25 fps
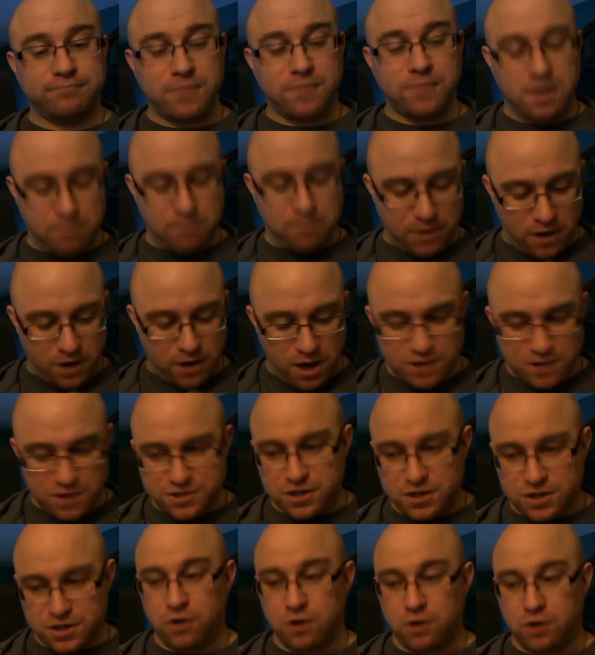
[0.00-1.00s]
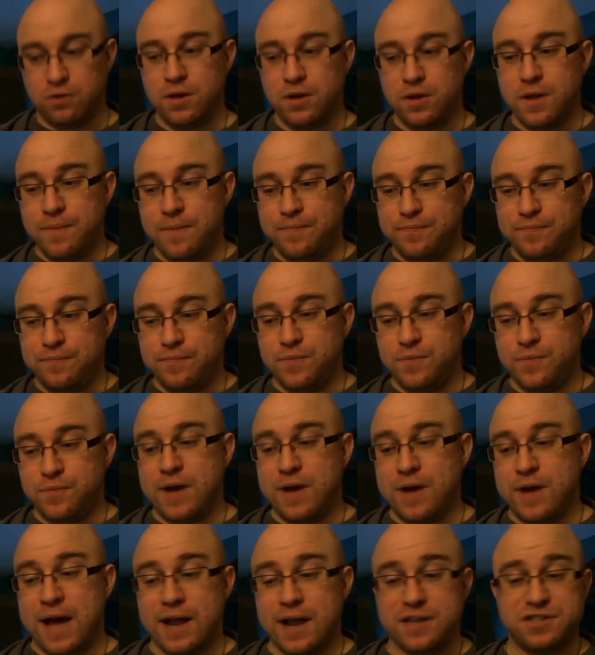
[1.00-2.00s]
But also, you
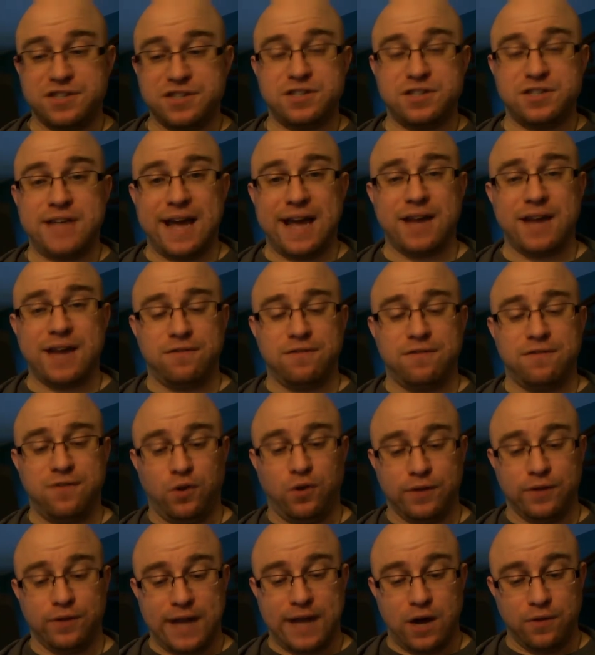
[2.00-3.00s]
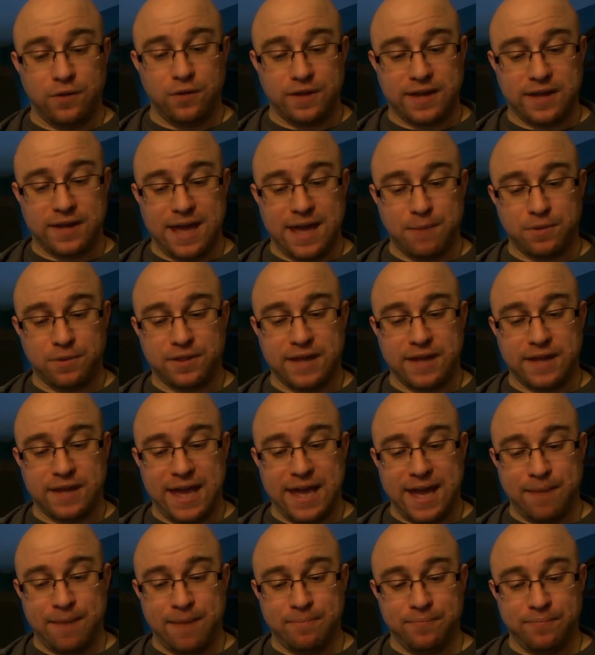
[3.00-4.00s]
got a second fold-out that came with the
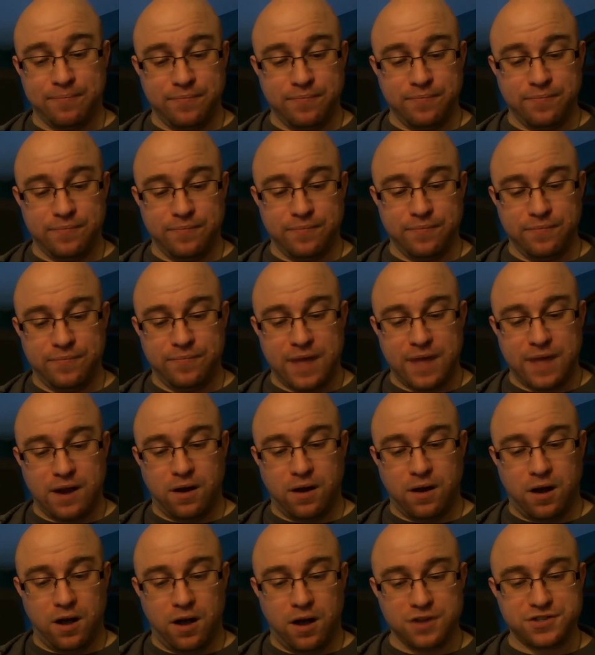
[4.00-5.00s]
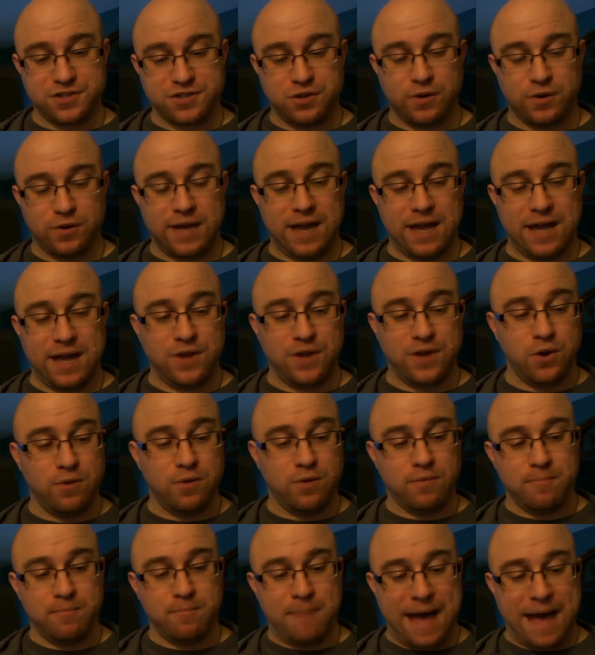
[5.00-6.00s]
game that also gave
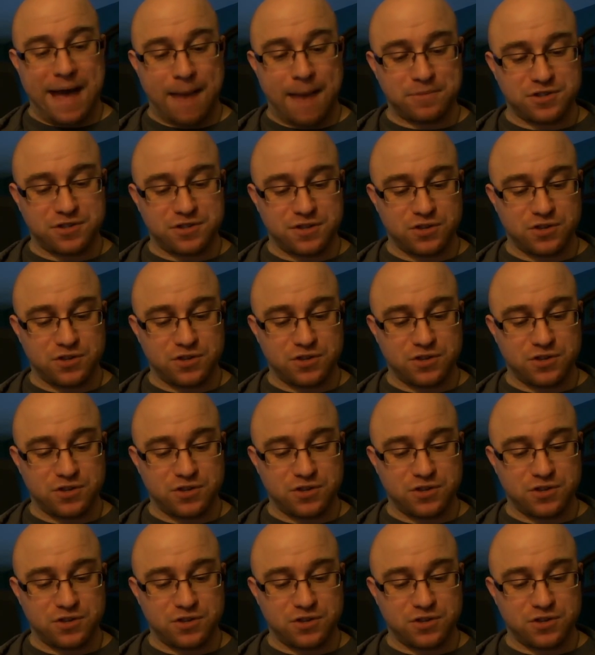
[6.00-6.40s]
you maps.